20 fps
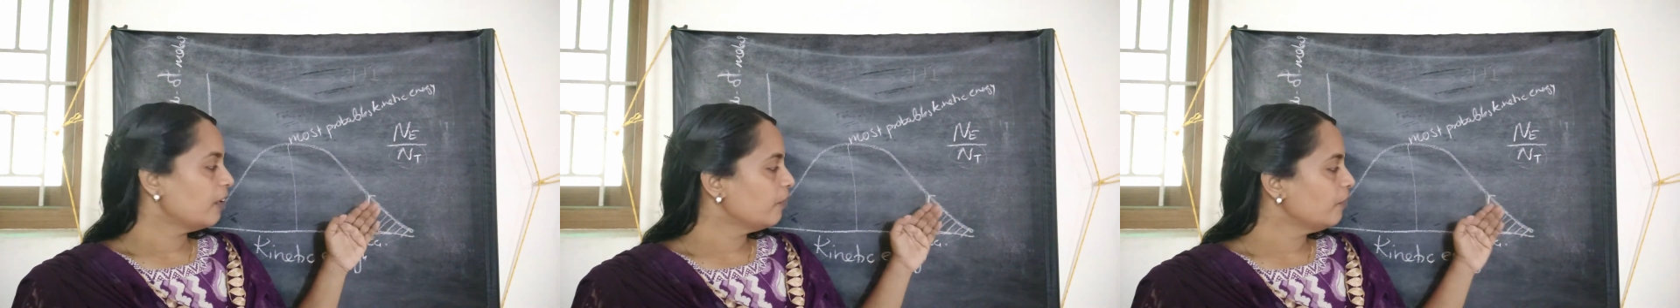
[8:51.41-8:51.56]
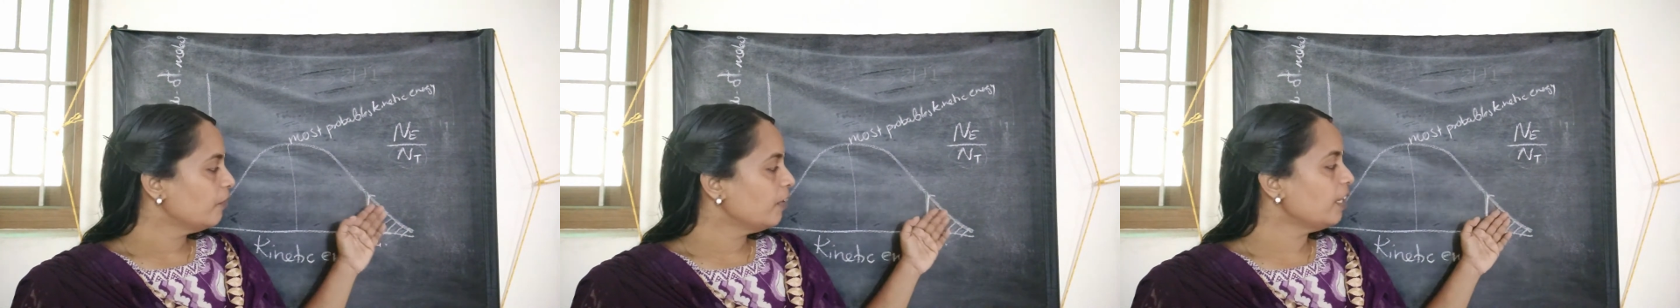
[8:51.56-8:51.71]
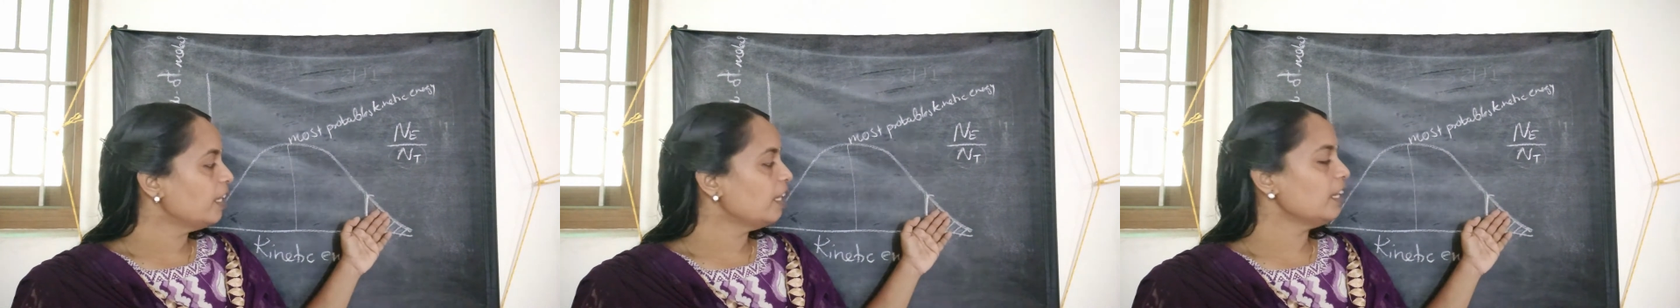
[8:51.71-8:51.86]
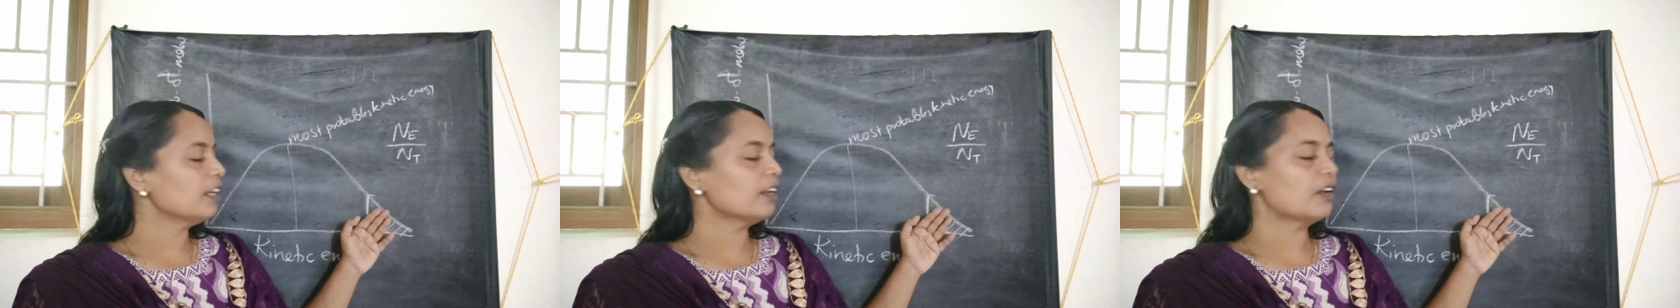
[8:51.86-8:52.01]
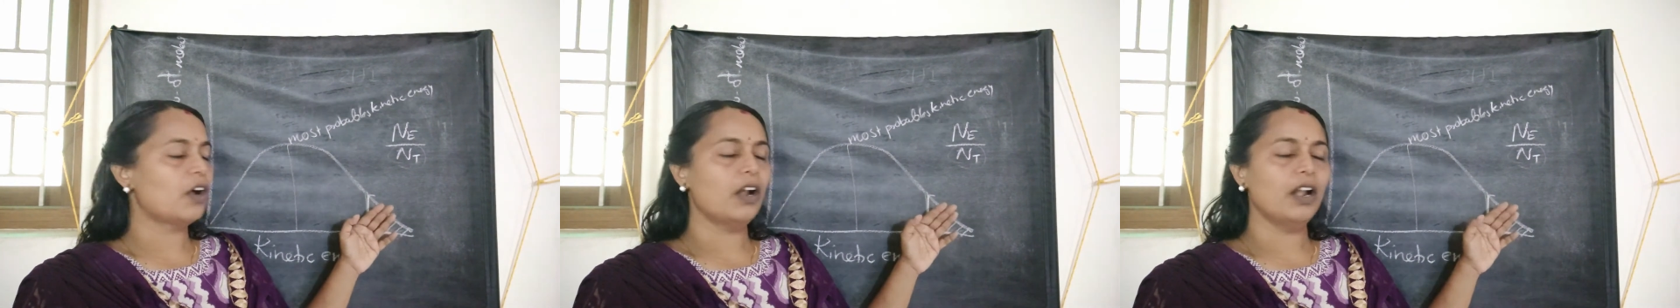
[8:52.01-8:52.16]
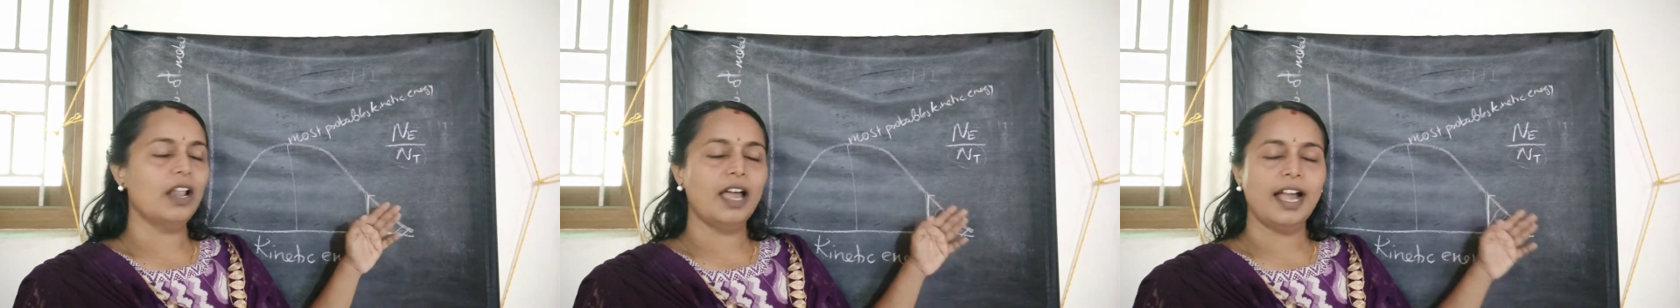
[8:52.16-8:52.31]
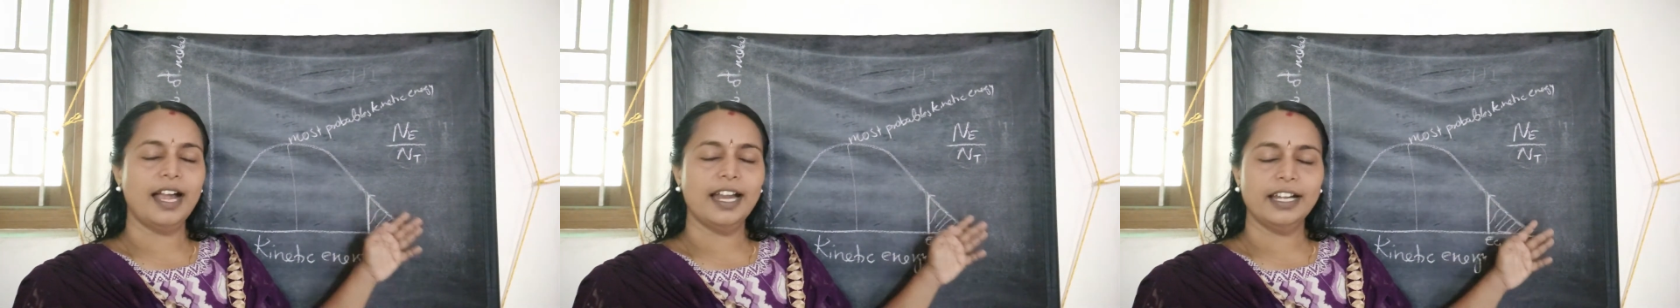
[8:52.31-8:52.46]
will
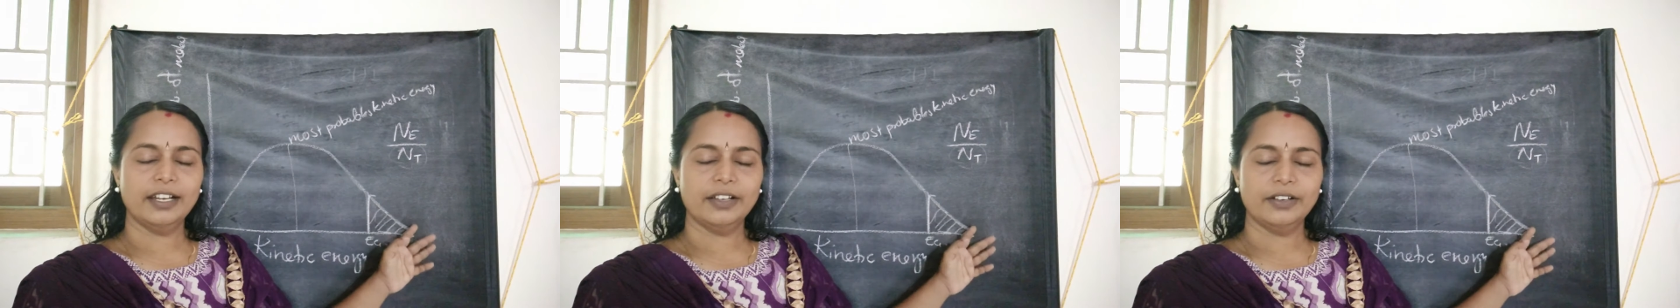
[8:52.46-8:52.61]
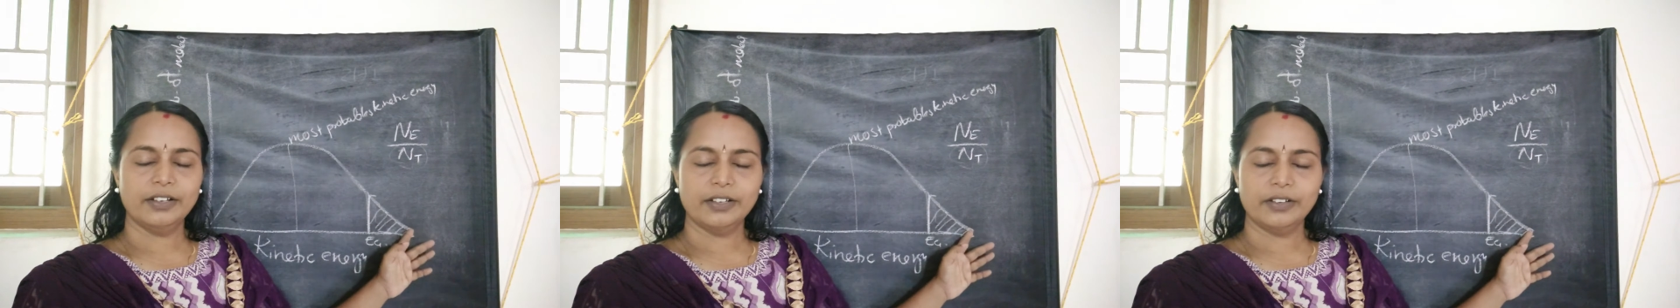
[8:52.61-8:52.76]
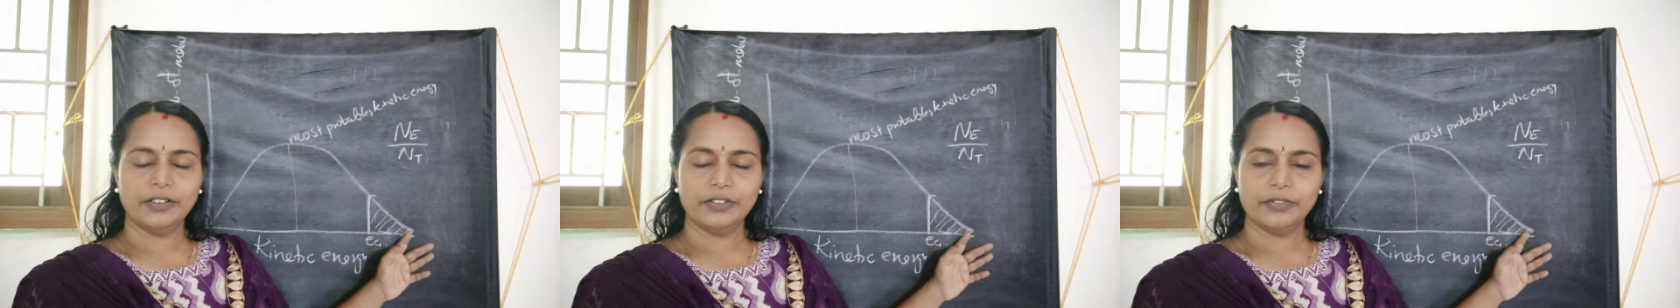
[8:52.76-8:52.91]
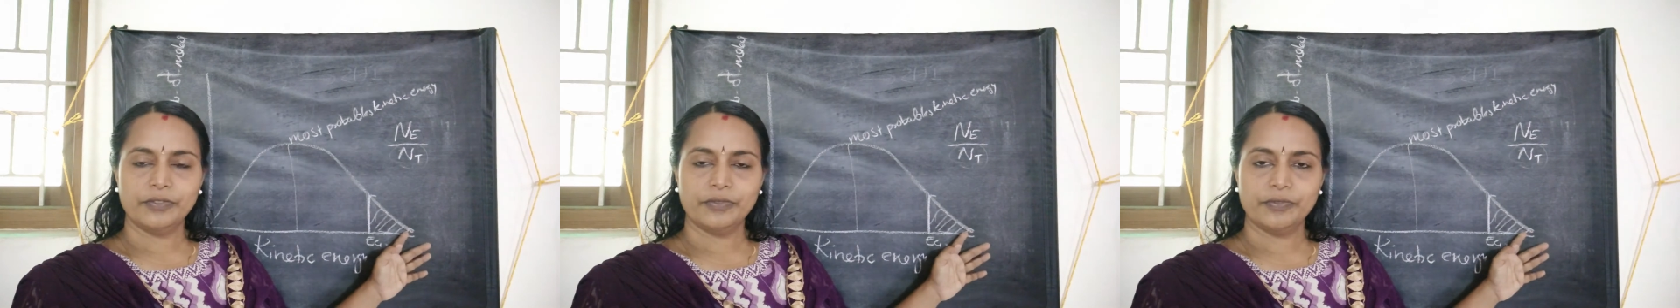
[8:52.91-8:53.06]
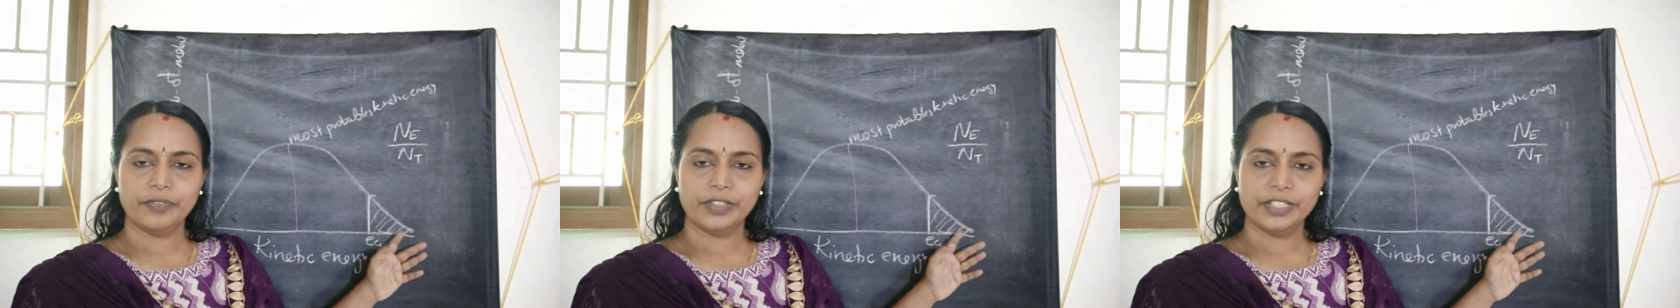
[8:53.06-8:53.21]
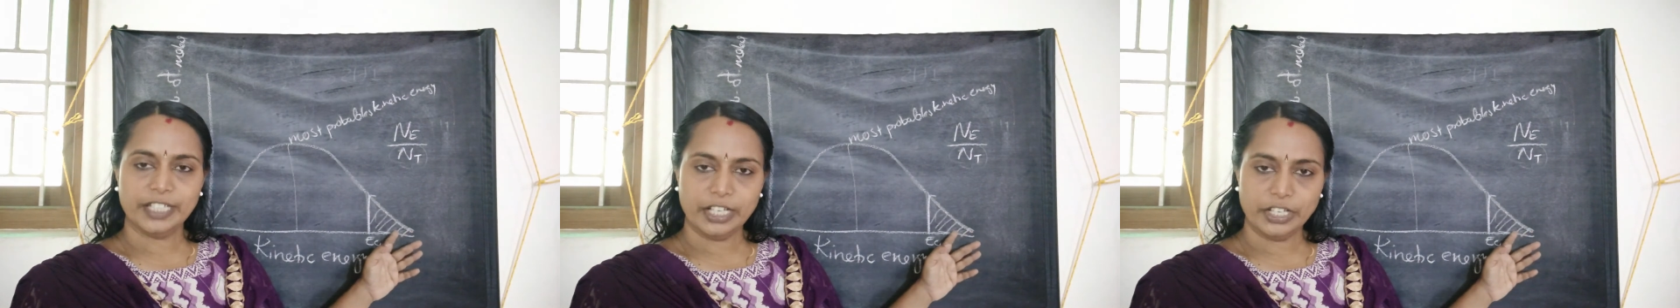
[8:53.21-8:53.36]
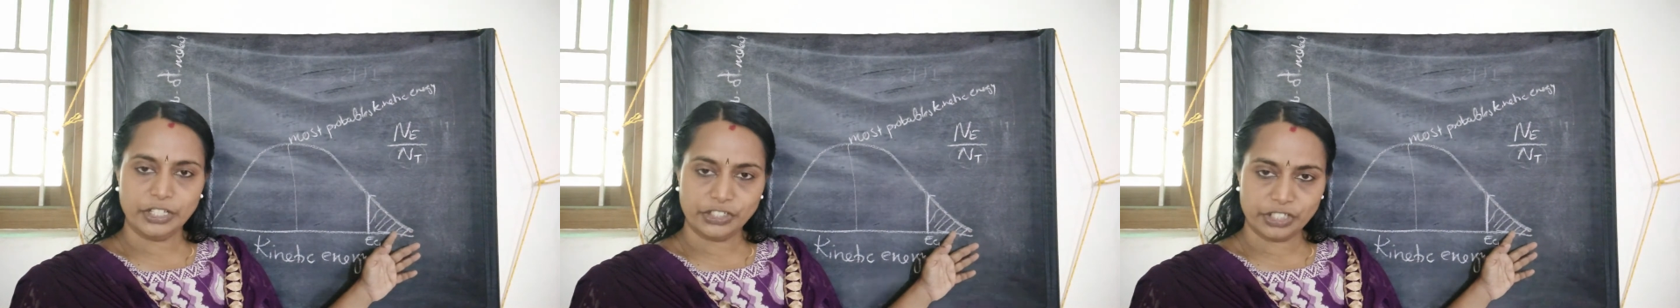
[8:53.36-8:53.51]
collide
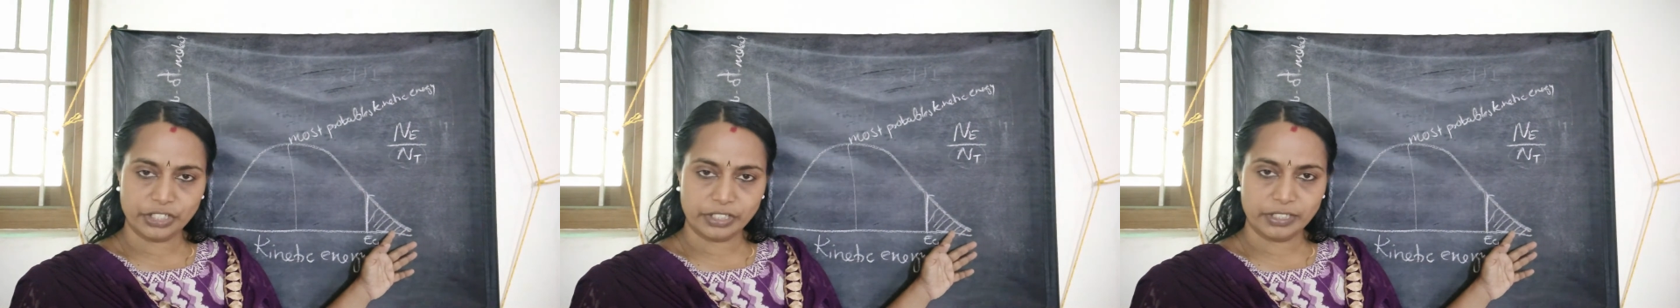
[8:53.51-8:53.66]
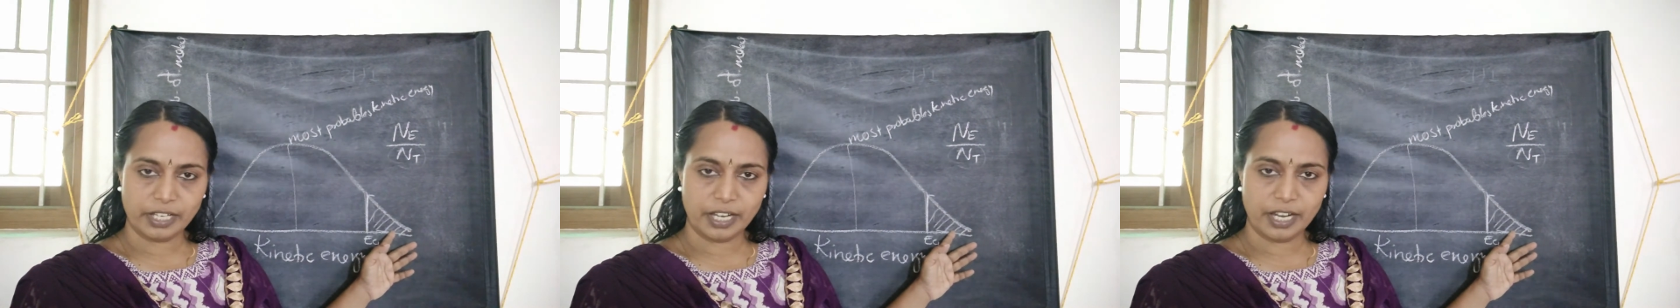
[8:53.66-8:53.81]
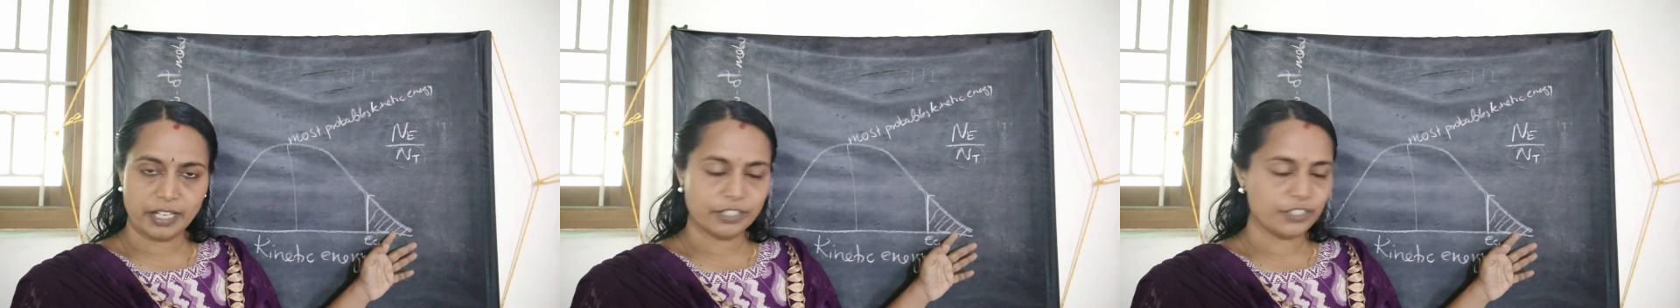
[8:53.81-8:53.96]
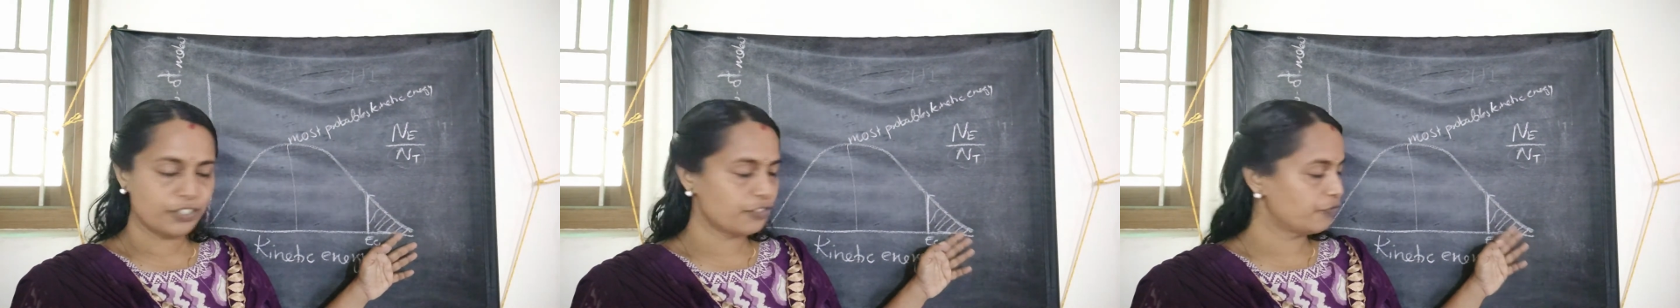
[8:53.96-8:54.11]
with each other